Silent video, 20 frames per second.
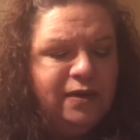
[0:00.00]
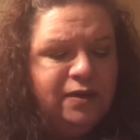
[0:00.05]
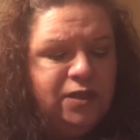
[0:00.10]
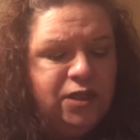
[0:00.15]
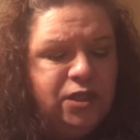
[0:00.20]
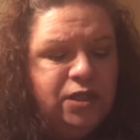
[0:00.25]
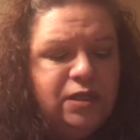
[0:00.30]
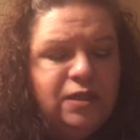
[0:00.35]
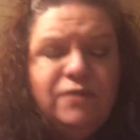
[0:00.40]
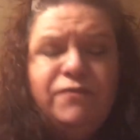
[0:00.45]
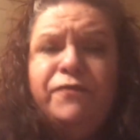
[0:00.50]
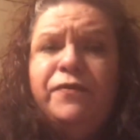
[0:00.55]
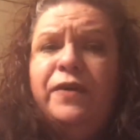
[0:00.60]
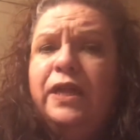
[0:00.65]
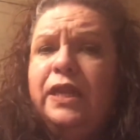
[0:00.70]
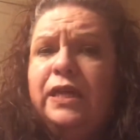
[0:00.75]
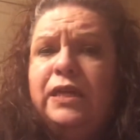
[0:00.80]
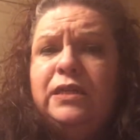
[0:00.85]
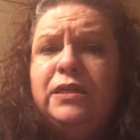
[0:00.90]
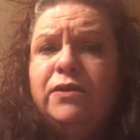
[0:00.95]
just
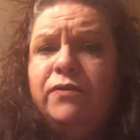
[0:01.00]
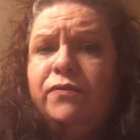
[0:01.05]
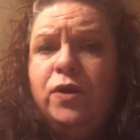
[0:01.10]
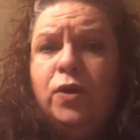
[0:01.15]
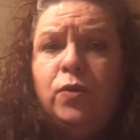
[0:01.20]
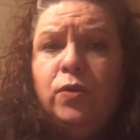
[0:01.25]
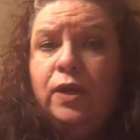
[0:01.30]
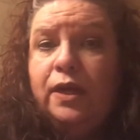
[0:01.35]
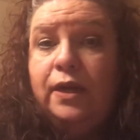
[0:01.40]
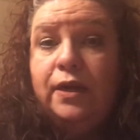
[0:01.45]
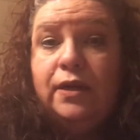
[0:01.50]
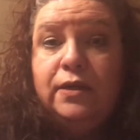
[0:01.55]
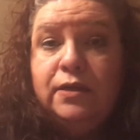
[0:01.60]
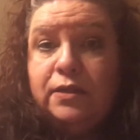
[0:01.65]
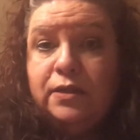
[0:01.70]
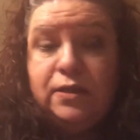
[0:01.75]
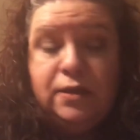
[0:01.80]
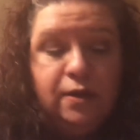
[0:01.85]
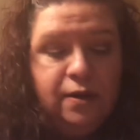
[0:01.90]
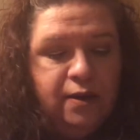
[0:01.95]
feelings of
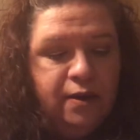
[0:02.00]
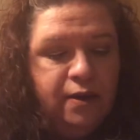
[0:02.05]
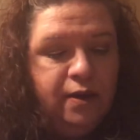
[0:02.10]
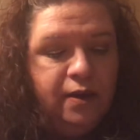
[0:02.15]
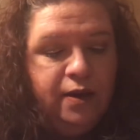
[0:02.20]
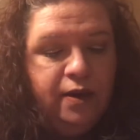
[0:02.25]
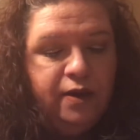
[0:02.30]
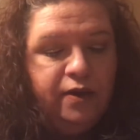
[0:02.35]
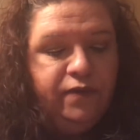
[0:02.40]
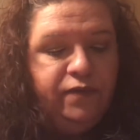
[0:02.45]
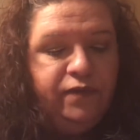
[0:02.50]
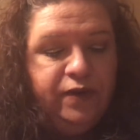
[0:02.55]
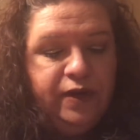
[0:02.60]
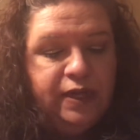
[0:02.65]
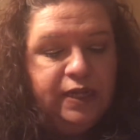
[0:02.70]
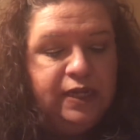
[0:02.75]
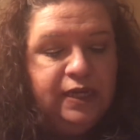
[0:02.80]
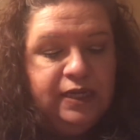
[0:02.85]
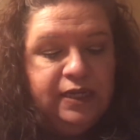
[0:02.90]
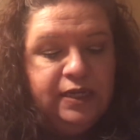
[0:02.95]
loneliness,
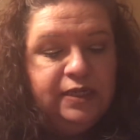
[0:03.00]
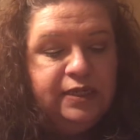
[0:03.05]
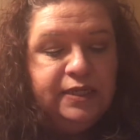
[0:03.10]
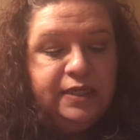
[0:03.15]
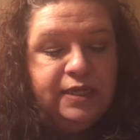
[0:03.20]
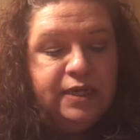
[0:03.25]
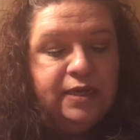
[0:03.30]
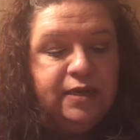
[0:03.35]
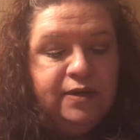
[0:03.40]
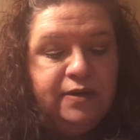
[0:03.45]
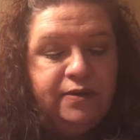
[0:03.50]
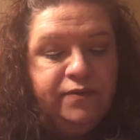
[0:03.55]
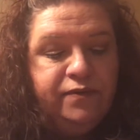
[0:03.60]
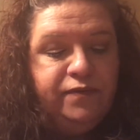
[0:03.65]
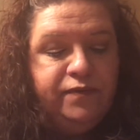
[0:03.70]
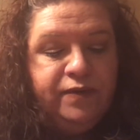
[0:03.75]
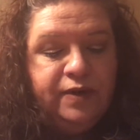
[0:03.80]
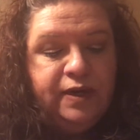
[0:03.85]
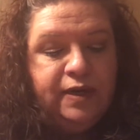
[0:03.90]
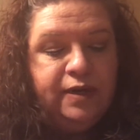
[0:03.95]
feelings
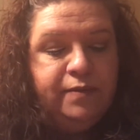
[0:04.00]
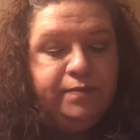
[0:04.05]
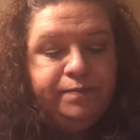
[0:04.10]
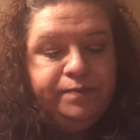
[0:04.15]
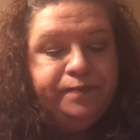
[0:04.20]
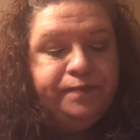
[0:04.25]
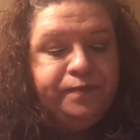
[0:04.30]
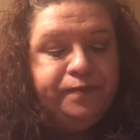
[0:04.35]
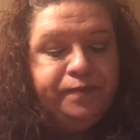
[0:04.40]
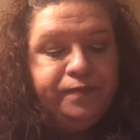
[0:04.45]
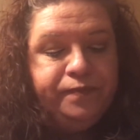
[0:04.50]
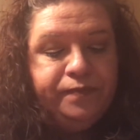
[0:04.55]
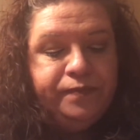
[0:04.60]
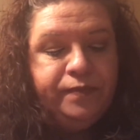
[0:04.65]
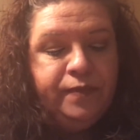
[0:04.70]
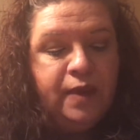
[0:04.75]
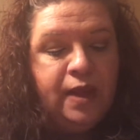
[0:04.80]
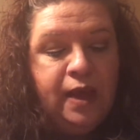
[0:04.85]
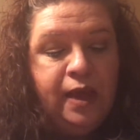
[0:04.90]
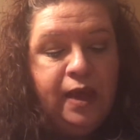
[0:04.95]
of,
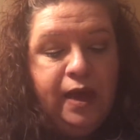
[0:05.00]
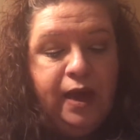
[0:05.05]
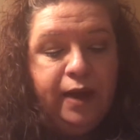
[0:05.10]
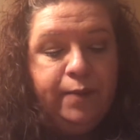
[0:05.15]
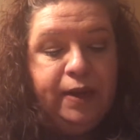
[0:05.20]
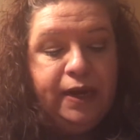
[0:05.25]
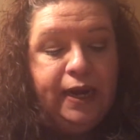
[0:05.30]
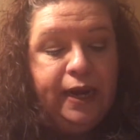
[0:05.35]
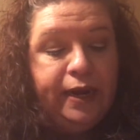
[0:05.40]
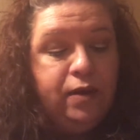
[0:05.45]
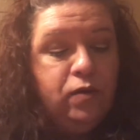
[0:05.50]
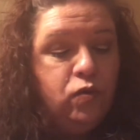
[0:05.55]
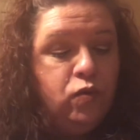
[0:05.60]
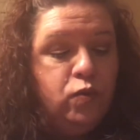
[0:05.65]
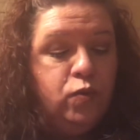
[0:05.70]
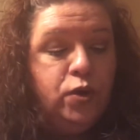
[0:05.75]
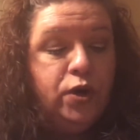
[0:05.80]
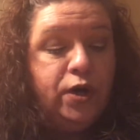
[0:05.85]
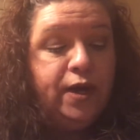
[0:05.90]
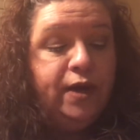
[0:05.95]
I mean, I go to
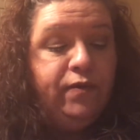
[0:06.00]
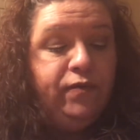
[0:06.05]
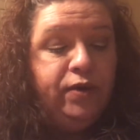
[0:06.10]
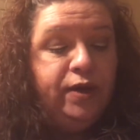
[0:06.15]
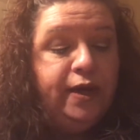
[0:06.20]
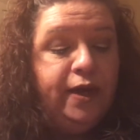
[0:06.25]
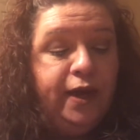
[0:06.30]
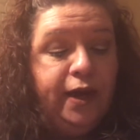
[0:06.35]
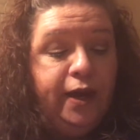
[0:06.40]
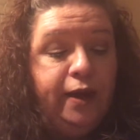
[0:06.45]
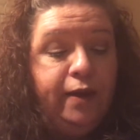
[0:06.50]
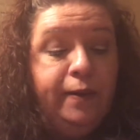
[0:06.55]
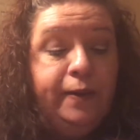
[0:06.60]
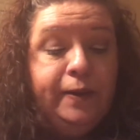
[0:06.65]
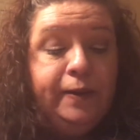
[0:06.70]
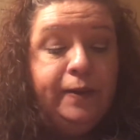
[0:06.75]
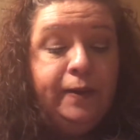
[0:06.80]
work every day.